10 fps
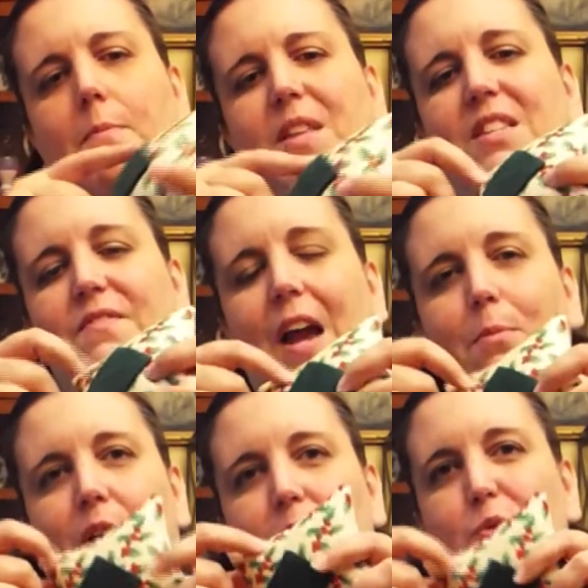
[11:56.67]
This
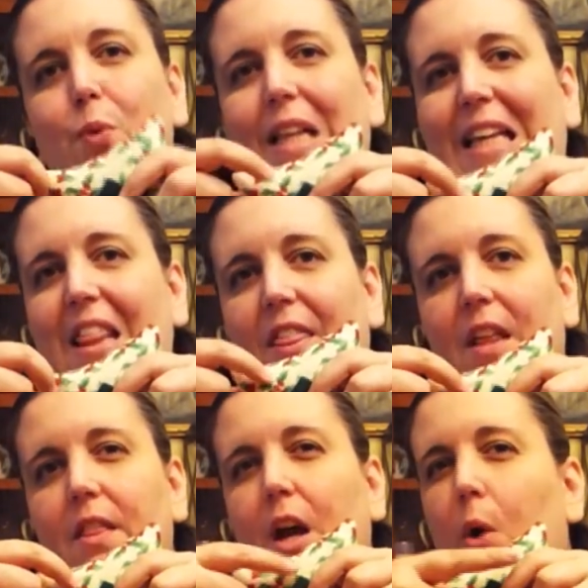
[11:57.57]
fabric was really thin
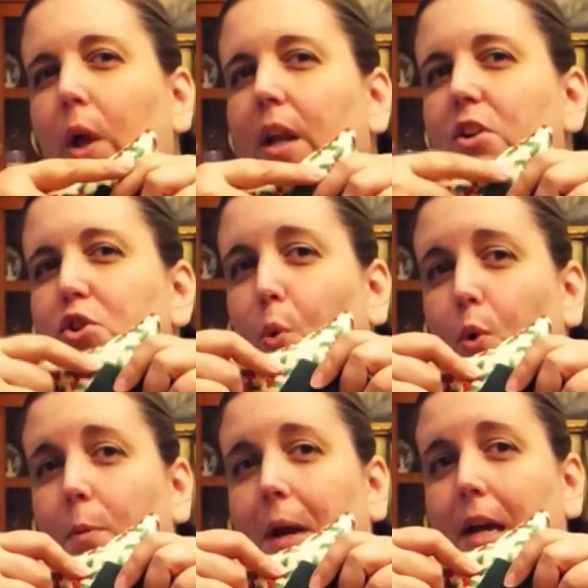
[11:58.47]
though, and it
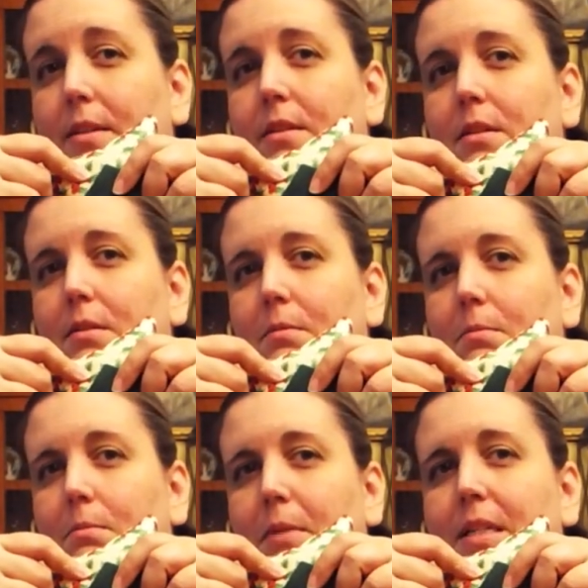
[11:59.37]
tore past my